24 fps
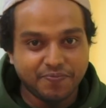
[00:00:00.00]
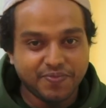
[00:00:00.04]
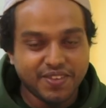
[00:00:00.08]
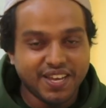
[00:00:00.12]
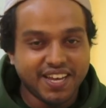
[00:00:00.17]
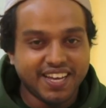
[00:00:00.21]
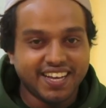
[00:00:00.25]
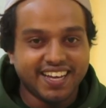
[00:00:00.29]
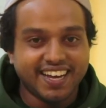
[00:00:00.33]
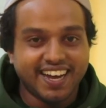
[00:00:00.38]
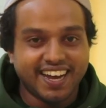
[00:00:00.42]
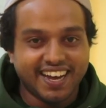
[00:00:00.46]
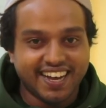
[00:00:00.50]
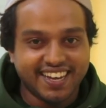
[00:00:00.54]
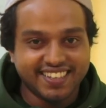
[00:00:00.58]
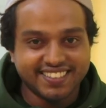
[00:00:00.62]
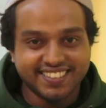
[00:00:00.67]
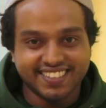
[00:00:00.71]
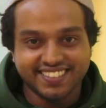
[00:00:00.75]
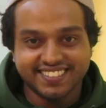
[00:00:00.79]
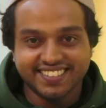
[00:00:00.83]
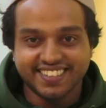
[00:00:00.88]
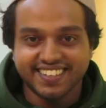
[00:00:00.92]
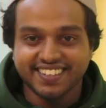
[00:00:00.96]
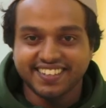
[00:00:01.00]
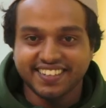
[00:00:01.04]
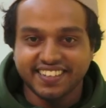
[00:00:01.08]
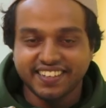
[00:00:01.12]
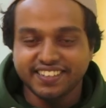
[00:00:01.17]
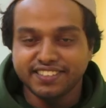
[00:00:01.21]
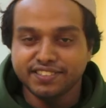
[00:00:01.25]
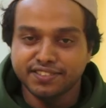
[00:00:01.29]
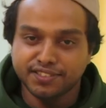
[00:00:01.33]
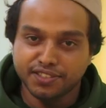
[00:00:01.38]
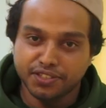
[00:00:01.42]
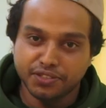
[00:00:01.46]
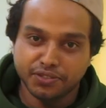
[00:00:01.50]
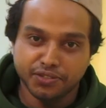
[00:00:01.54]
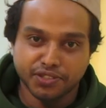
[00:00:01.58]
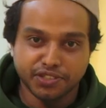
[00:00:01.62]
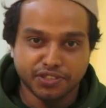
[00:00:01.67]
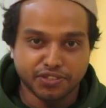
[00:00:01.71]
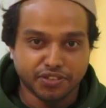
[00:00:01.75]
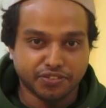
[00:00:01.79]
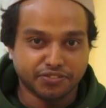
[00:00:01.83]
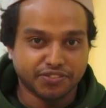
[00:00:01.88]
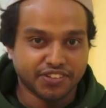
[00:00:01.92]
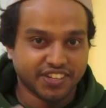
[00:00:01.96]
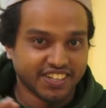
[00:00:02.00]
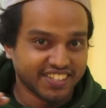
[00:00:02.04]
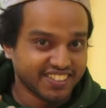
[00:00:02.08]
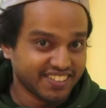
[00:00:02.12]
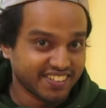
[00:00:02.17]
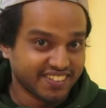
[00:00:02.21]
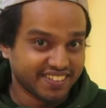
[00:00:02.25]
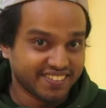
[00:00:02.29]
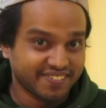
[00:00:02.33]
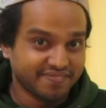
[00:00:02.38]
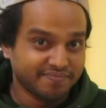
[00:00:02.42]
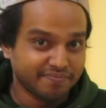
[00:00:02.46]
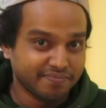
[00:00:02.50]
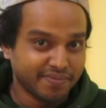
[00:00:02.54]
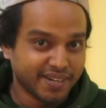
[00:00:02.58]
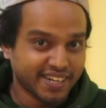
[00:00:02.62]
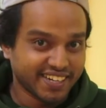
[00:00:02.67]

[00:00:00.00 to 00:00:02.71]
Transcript: As I said, it is the newest software in the market,